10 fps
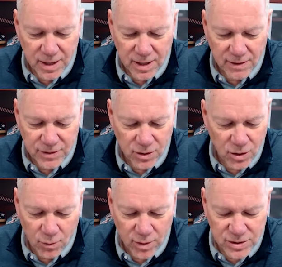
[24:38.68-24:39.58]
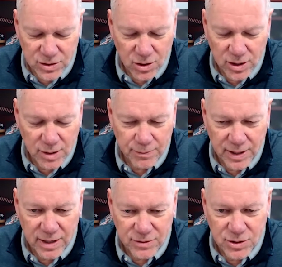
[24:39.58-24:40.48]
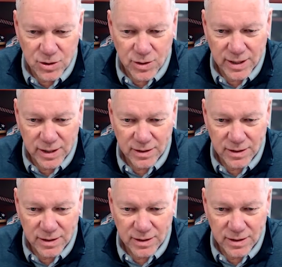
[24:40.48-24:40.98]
if you don't know where to start in competitive shooting,